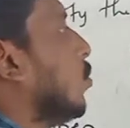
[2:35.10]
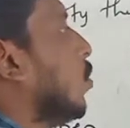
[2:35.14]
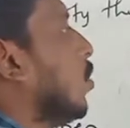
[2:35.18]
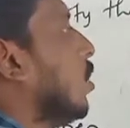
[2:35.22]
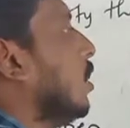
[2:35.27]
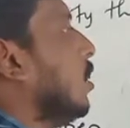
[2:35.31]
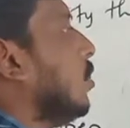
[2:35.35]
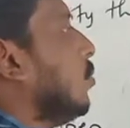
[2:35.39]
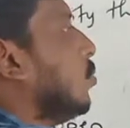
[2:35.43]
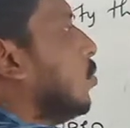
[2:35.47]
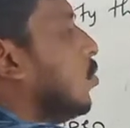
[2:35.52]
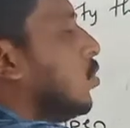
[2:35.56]

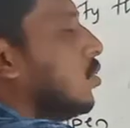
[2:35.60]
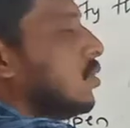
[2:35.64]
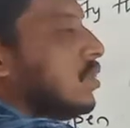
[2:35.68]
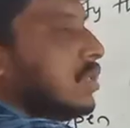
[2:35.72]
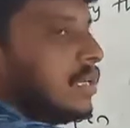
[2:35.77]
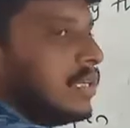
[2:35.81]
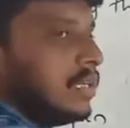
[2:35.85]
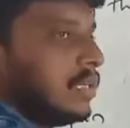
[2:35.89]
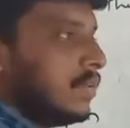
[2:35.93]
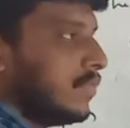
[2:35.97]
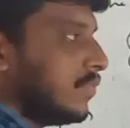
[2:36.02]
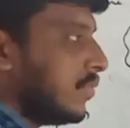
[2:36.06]
point. Both
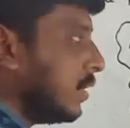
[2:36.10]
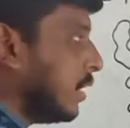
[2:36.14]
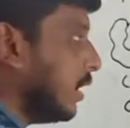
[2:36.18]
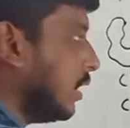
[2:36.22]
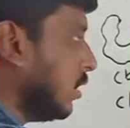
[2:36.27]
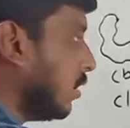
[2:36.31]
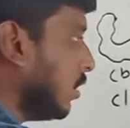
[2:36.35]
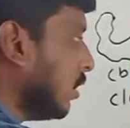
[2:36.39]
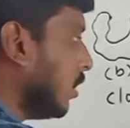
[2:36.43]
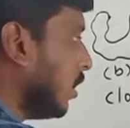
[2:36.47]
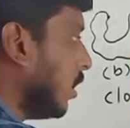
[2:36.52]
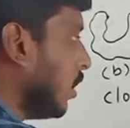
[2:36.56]
are different.
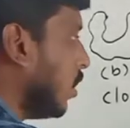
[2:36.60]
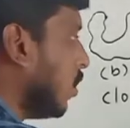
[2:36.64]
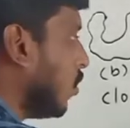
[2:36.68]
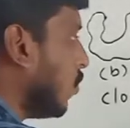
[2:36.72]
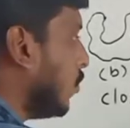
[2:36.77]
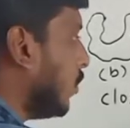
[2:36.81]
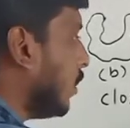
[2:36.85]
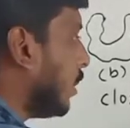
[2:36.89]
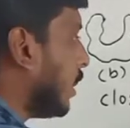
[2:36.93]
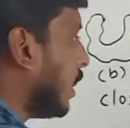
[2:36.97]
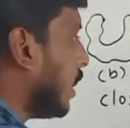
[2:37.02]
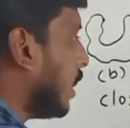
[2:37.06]

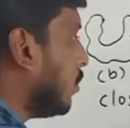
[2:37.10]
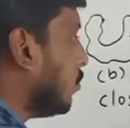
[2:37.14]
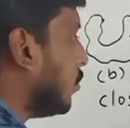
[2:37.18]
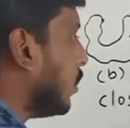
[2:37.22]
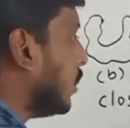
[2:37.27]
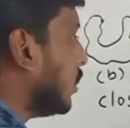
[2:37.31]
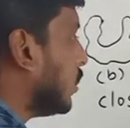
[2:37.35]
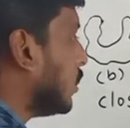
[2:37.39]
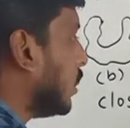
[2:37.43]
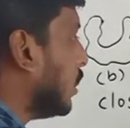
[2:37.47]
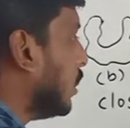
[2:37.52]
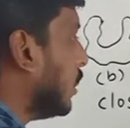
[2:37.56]
We can
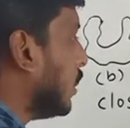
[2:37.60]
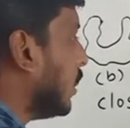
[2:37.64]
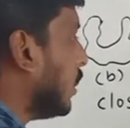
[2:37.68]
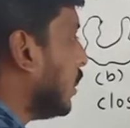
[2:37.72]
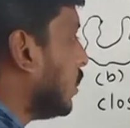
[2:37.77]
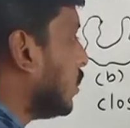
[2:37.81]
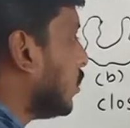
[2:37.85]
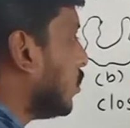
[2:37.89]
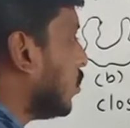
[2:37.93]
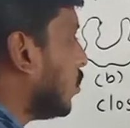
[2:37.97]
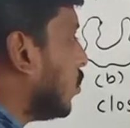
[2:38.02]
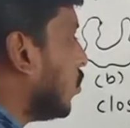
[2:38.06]
mention it
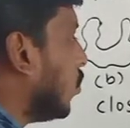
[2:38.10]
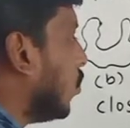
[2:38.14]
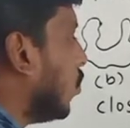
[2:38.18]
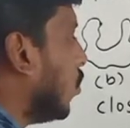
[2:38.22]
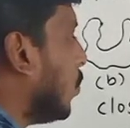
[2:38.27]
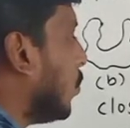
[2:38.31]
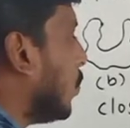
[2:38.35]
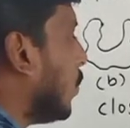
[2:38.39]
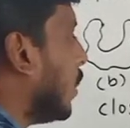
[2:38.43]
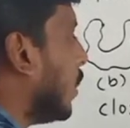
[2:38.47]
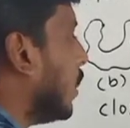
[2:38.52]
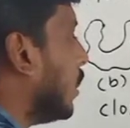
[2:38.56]
is
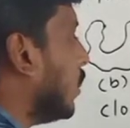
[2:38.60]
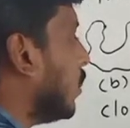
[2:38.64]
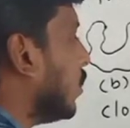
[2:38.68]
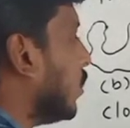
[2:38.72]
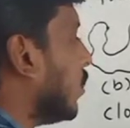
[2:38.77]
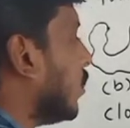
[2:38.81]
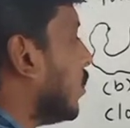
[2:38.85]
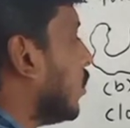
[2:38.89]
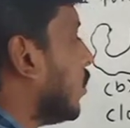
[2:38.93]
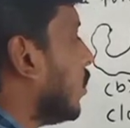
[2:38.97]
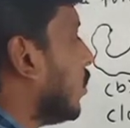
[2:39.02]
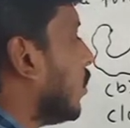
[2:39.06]
open.
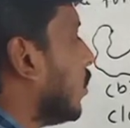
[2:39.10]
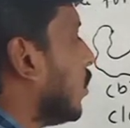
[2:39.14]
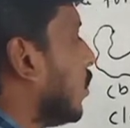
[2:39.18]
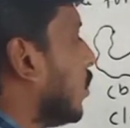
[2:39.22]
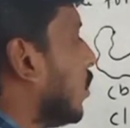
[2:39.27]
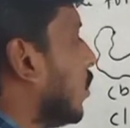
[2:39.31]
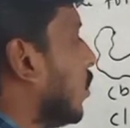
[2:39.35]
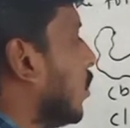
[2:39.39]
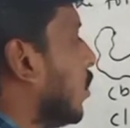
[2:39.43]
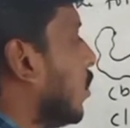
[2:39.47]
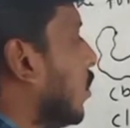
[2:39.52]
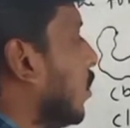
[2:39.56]

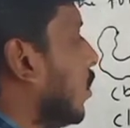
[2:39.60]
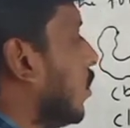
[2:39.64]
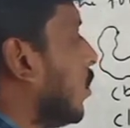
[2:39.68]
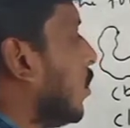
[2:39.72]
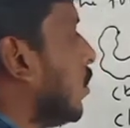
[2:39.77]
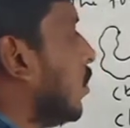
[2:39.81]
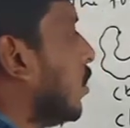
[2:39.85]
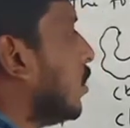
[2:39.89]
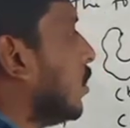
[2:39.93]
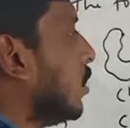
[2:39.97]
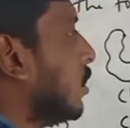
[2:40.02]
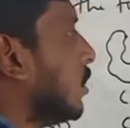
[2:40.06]

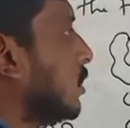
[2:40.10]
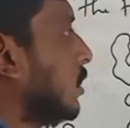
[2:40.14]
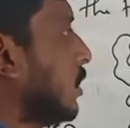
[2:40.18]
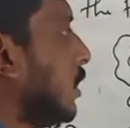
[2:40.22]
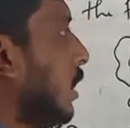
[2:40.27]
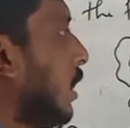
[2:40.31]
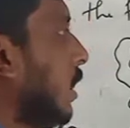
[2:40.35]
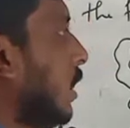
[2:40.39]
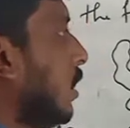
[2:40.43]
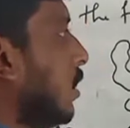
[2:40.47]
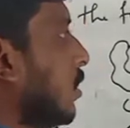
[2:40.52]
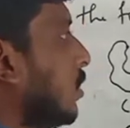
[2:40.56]

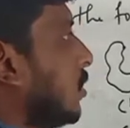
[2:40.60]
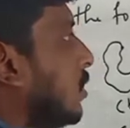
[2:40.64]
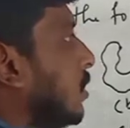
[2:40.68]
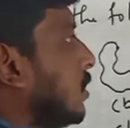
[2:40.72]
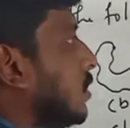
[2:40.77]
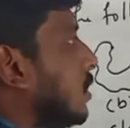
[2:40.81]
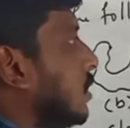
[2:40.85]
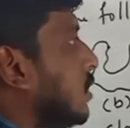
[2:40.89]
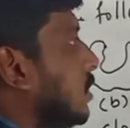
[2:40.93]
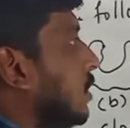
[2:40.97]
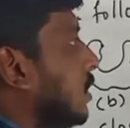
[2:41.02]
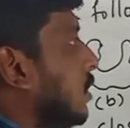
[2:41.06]
See, this
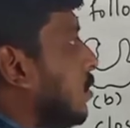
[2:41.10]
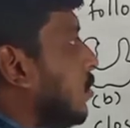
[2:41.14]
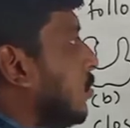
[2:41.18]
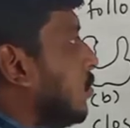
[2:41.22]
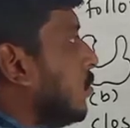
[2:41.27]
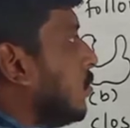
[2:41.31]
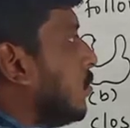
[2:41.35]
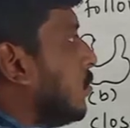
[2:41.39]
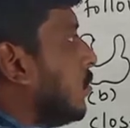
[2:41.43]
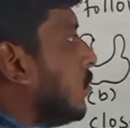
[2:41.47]
is a